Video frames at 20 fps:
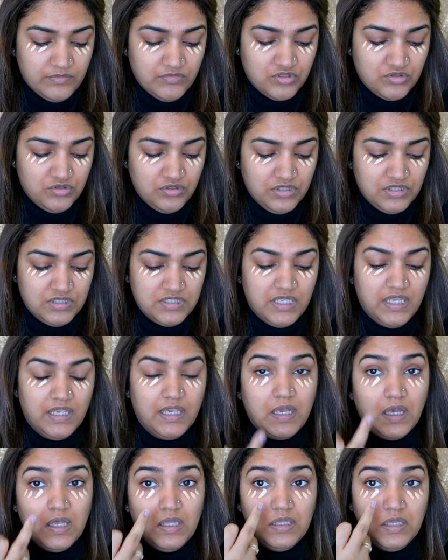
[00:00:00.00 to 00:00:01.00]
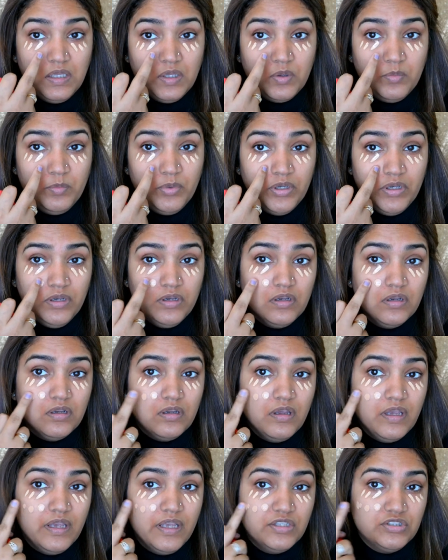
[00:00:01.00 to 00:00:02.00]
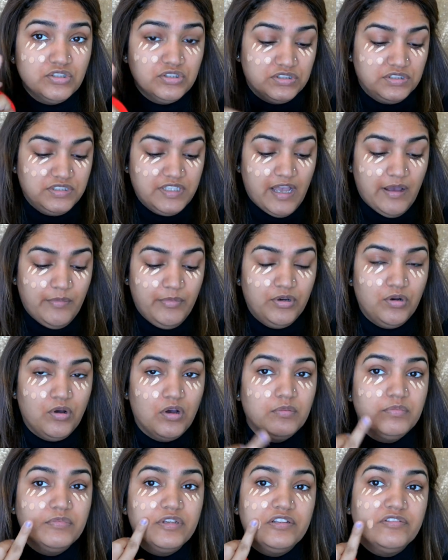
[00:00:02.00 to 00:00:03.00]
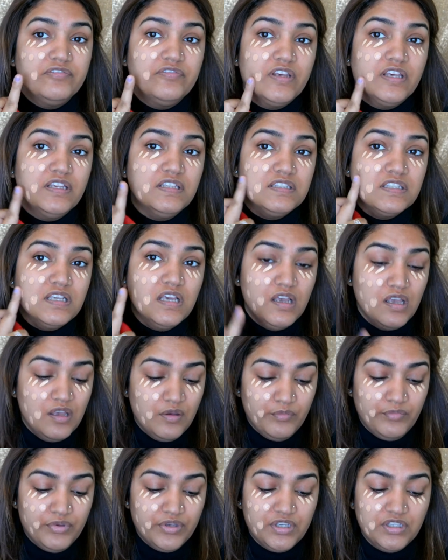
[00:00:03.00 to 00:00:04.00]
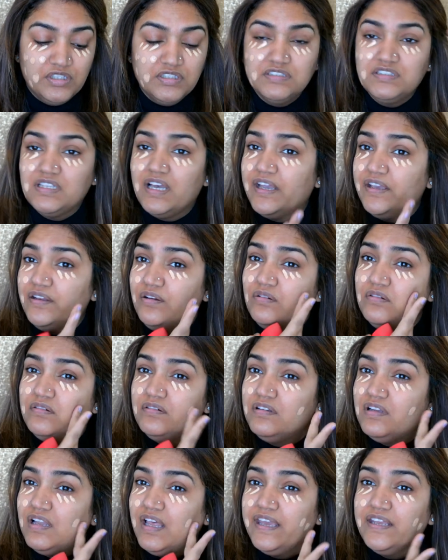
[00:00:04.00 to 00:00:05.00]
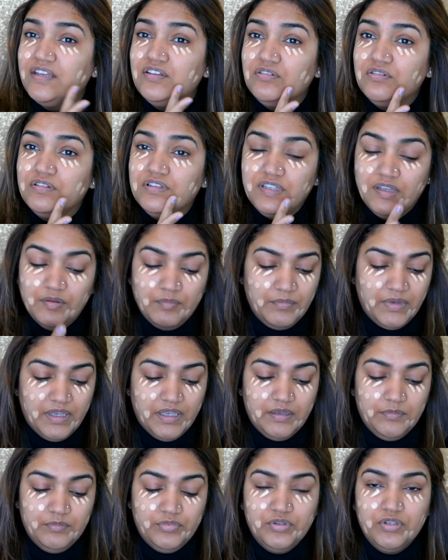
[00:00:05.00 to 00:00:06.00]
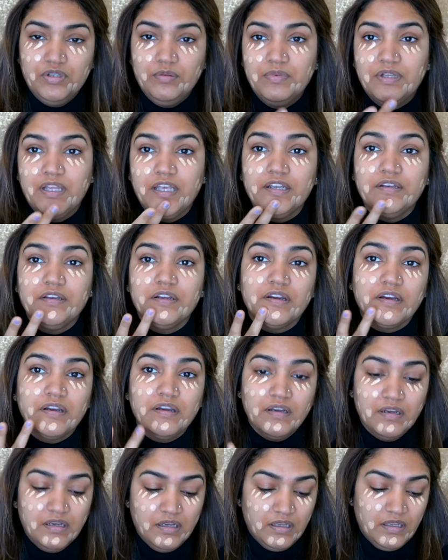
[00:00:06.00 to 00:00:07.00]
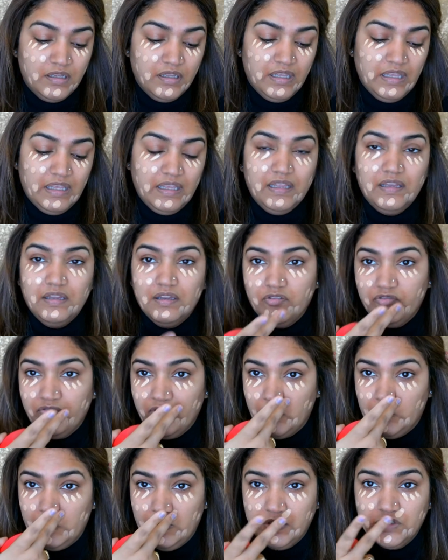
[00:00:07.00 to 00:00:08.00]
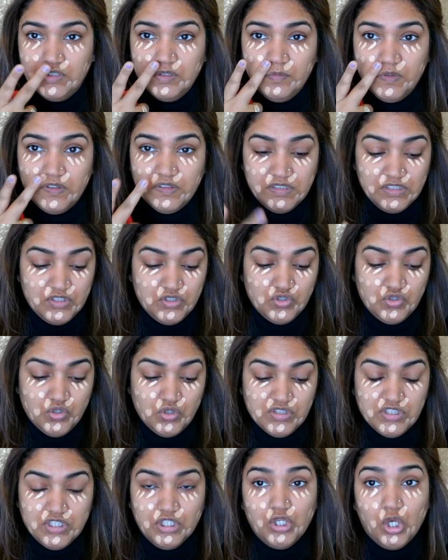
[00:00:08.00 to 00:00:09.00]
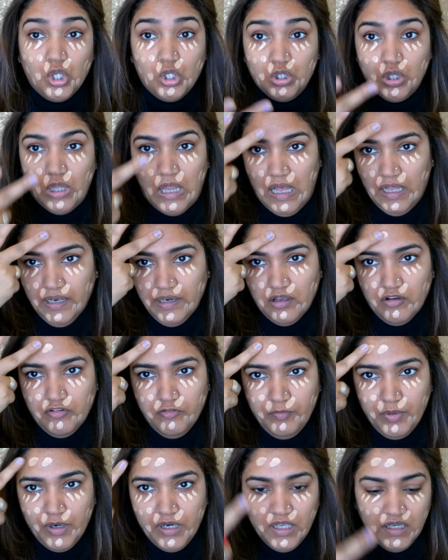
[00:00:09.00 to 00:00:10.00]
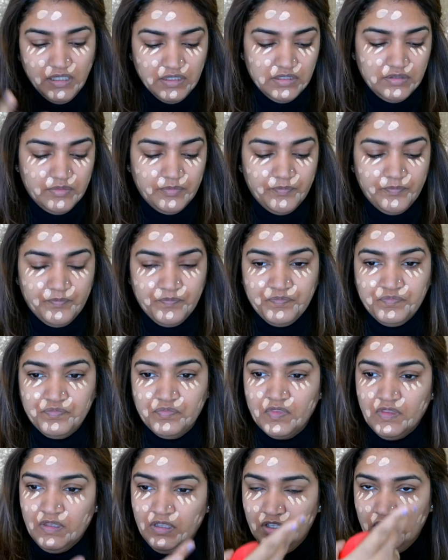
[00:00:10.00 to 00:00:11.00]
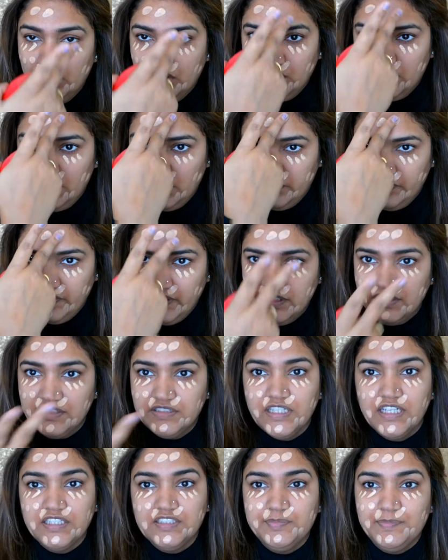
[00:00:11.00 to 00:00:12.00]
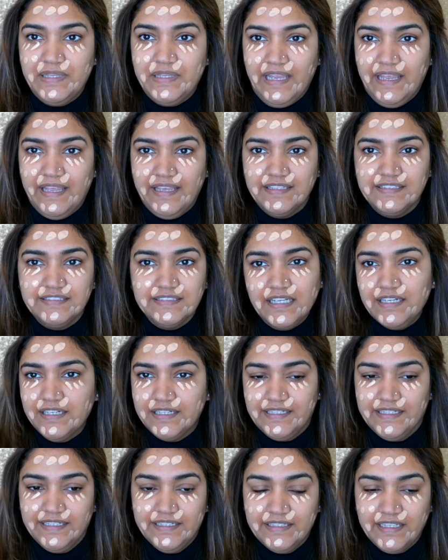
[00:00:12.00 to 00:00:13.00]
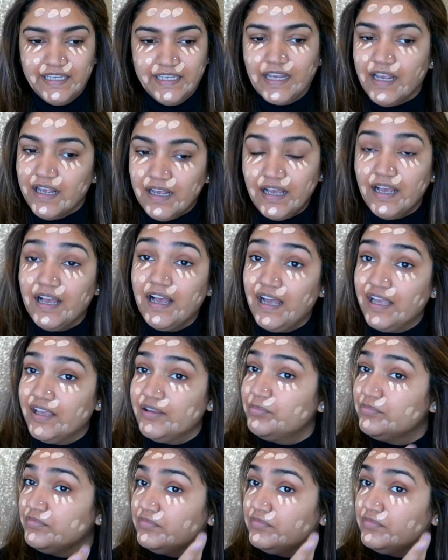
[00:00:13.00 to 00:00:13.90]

just going to take a little bit and just dab it on my face because I don't like to dip my beauty blender in the foundation because it soaks in a lot of product. So the sun starts playing suddenly, I